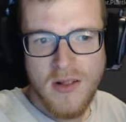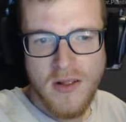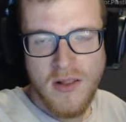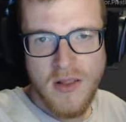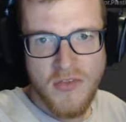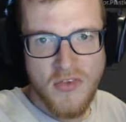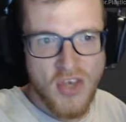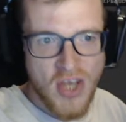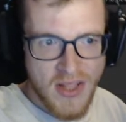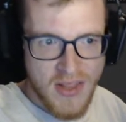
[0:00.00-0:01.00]
Let's
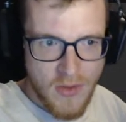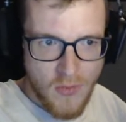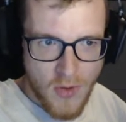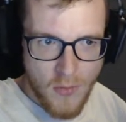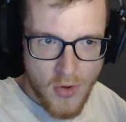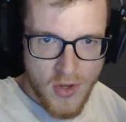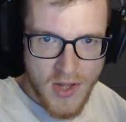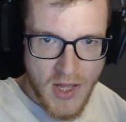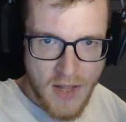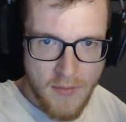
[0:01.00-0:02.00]
check that one more
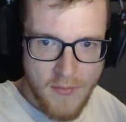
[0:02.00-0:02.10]
time.